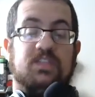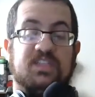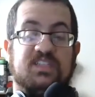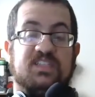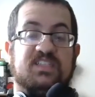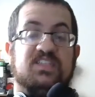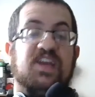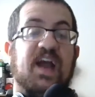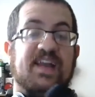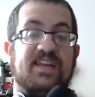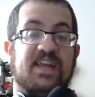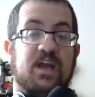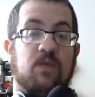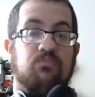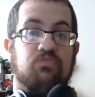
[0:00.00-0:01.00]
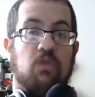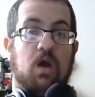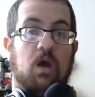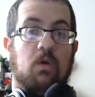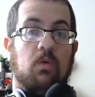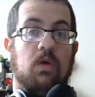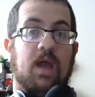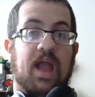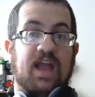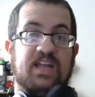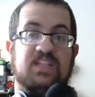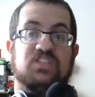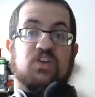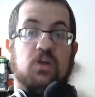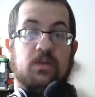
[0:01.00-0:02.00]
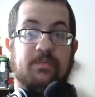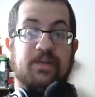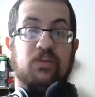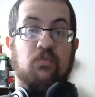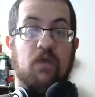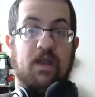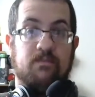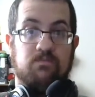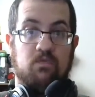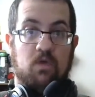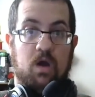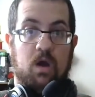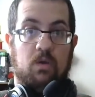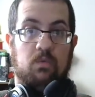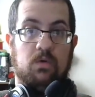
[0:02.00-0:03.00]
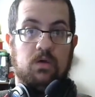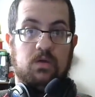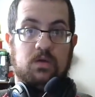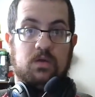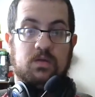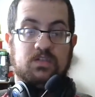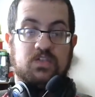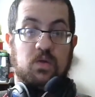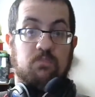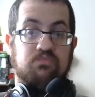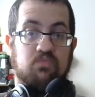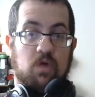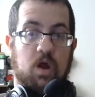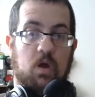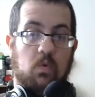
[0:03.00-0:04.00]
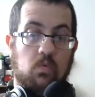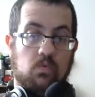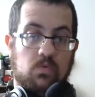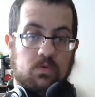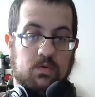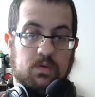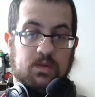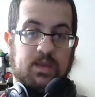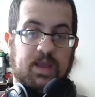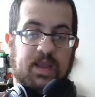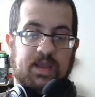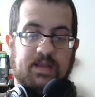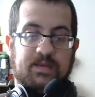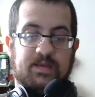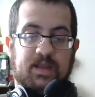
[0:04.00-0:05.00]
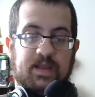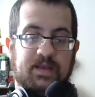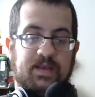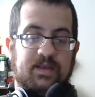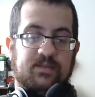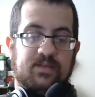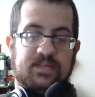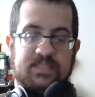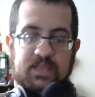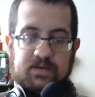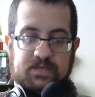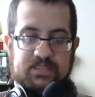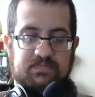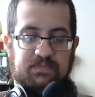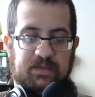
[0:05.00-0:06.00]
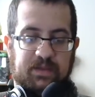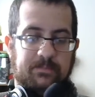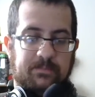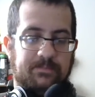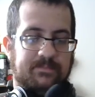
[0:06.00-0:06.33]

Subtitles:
this is the idea, bro, and it's going to be great, bro. So, bro. And he lays out his plan.